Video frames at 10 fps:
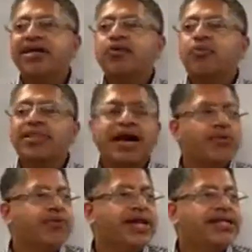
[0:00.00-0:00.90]
without
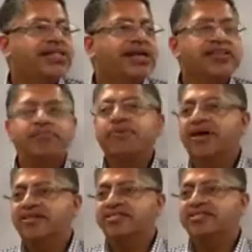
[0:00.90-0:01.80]
reading the other
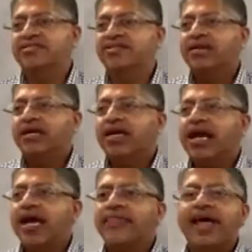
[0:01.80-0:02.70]
books.
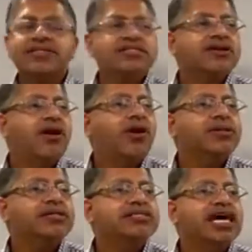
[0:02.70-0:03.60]
And that's
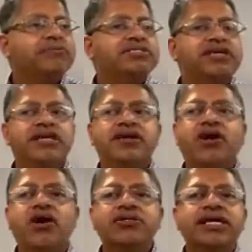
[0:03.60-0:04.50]
called a type of study
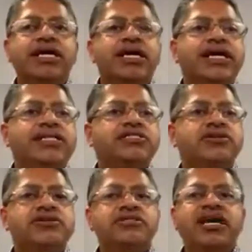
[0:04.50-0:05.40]
called
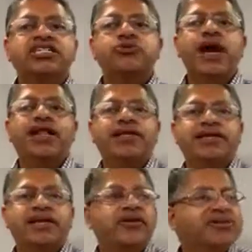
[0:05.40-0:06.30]
intertextuality.
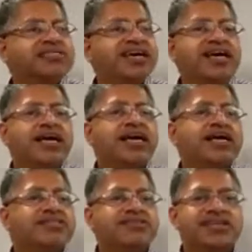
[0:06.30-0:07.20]
Can you all say
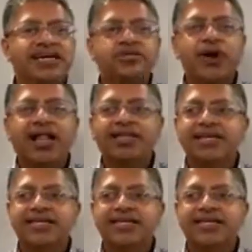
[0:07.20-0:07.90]
intertextuality?